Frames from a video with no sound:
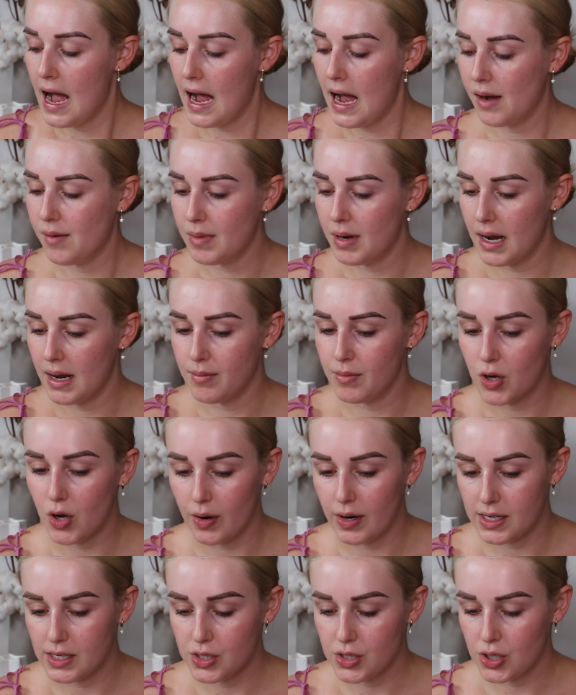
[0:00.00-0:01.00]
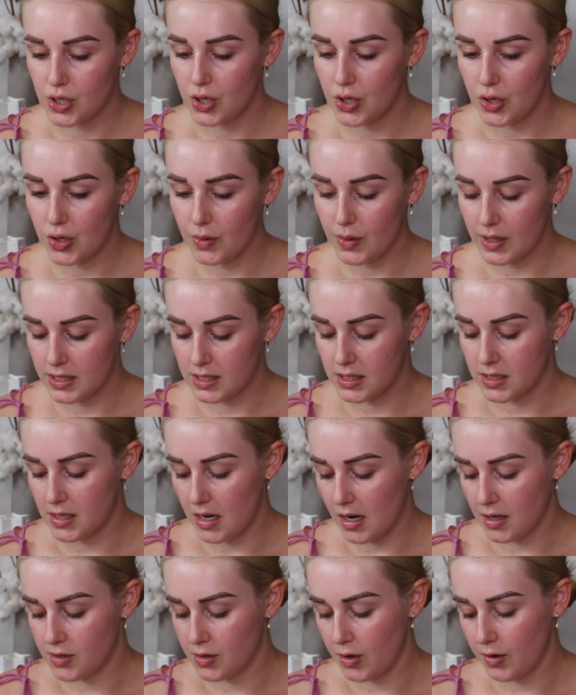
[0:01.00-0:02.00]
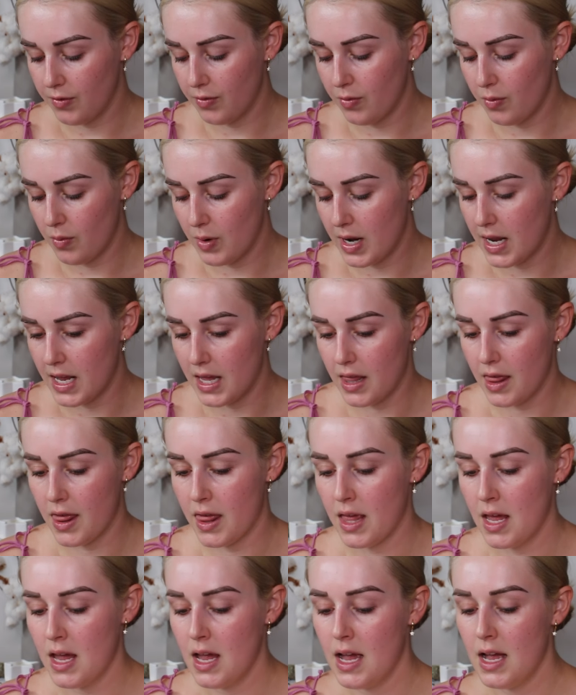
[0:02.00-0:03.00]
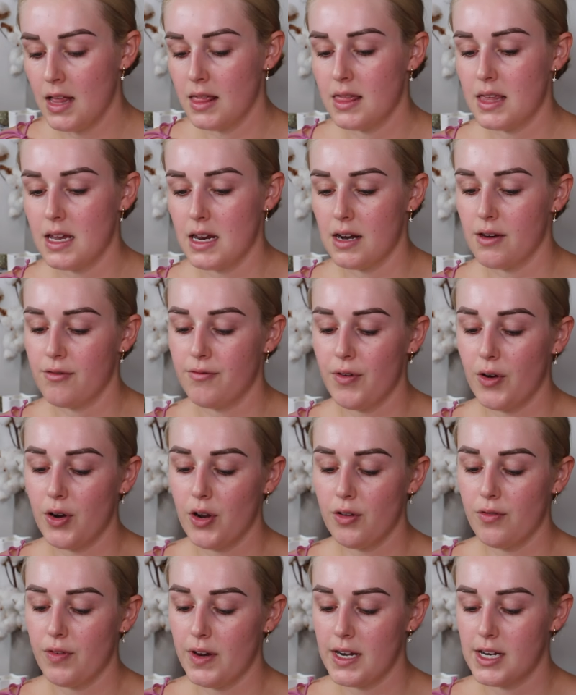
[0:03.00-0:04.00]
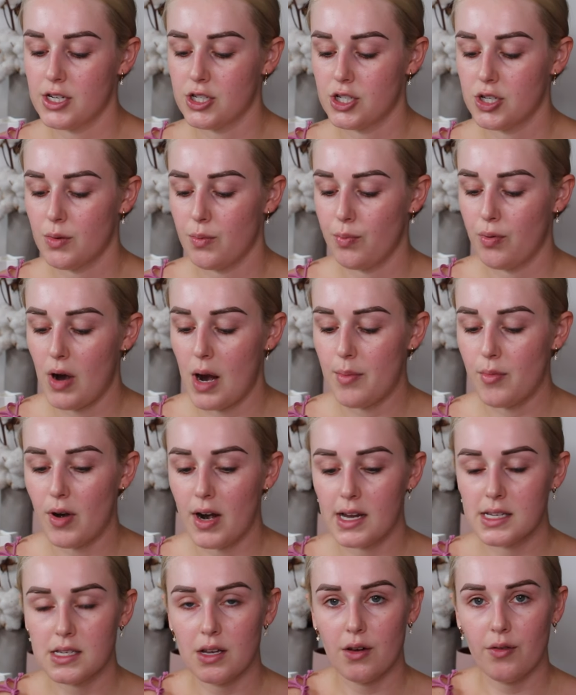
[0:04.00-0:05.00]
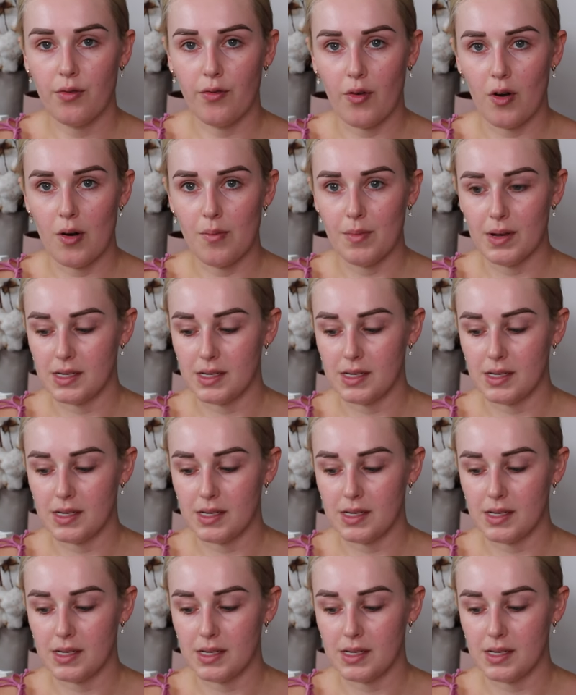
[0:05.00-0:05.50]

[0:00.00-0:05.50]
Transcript: I'm going to start off with the Photo Finish Primerizer from